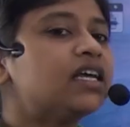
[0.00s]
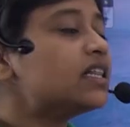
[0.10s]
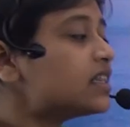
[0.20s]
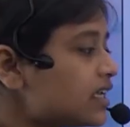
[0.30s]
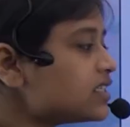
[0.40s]

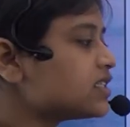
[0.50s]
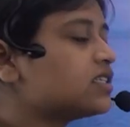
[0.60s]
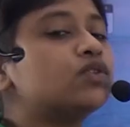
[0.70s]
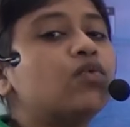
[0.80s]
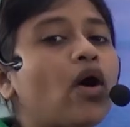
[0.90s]
This
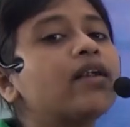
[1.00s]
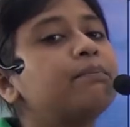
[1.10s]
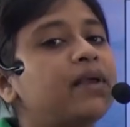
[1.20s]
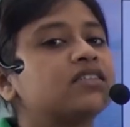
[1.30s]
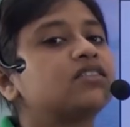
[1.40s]
is what
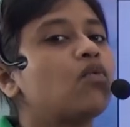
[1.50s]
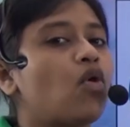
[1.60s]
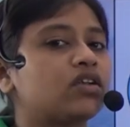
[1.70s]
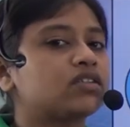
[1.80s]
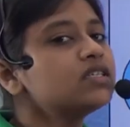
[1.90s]
makes the
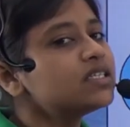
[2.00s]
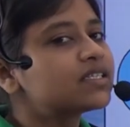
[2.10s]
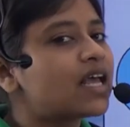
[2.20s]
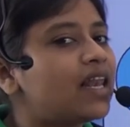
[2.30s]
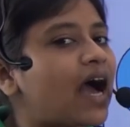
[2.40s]
water
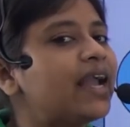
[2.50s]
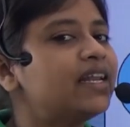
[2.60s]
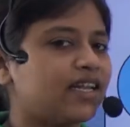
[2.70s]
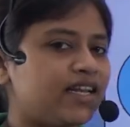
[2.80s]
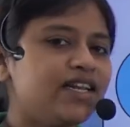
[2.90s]
saline
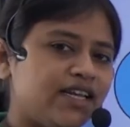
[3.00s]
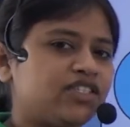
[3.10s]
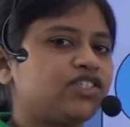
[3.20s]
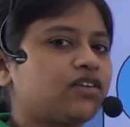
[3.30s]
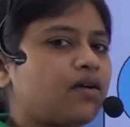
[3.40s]
in
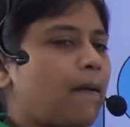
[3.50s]
nature.